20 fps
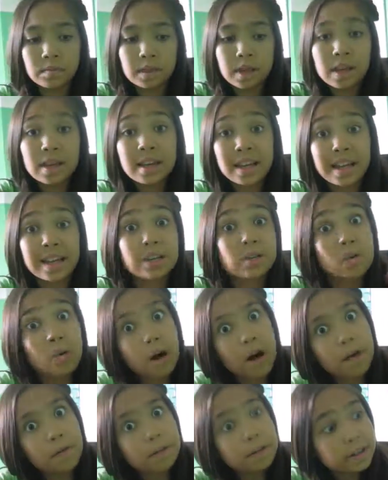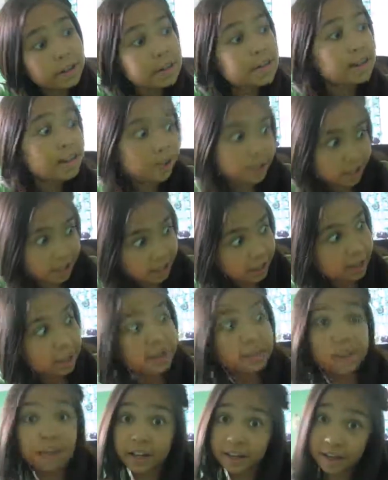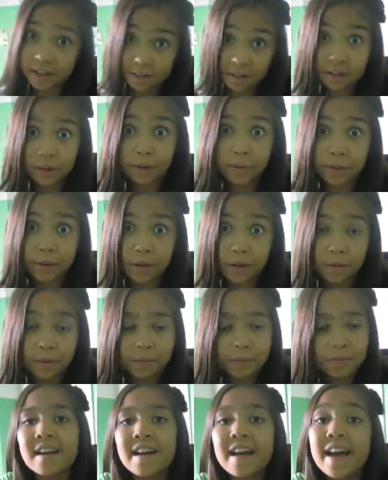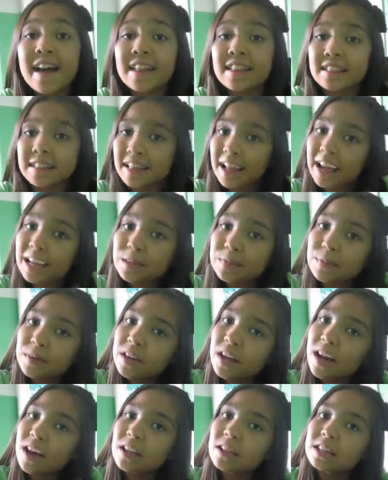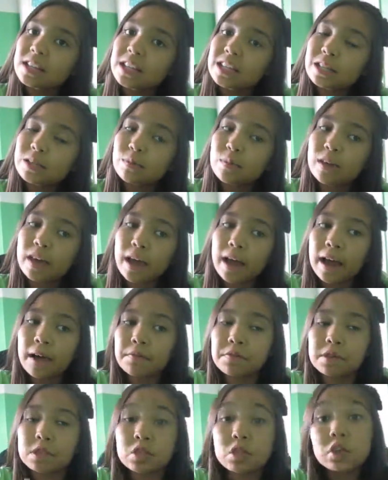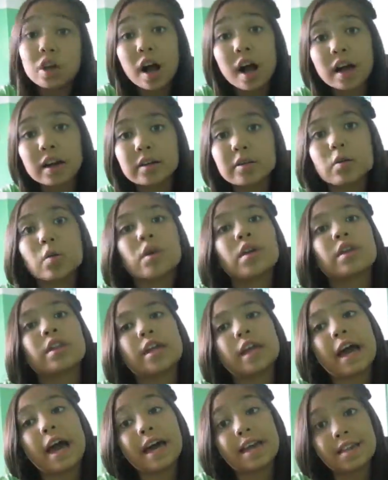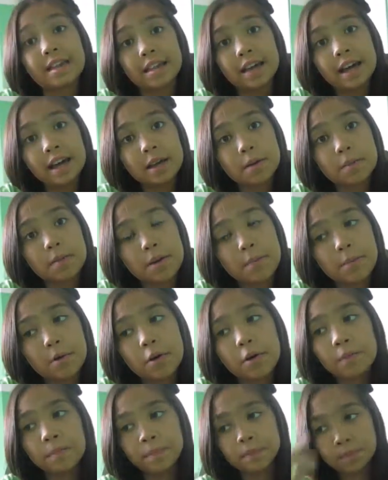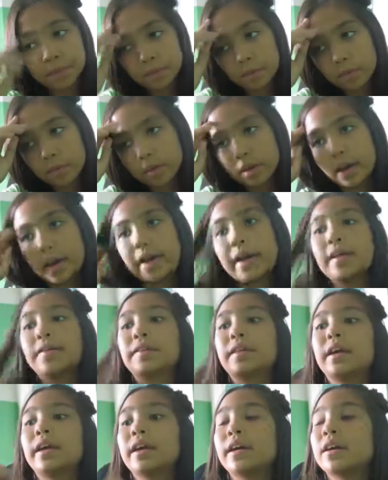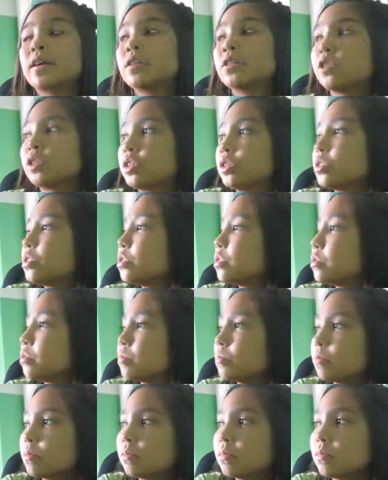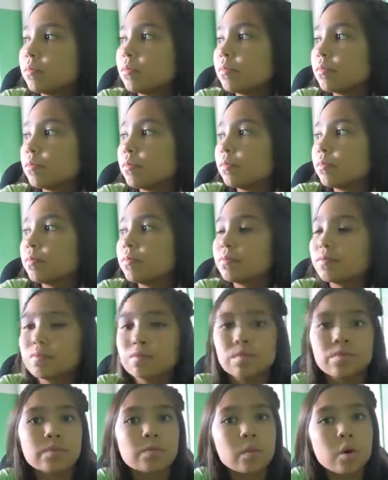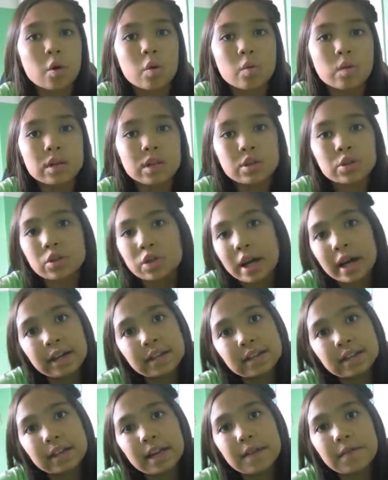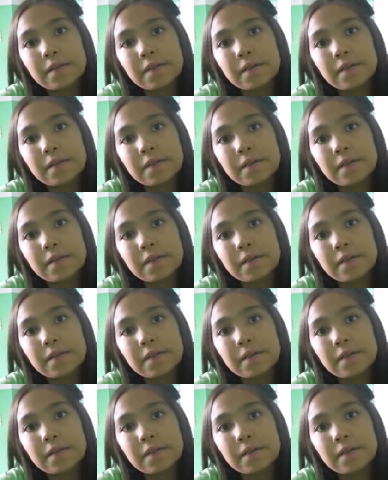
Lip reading: Yeah, so obviously she needs to take a chill pill. And last but not least, we have the jocks or the athletic people. And they are just always trying to stay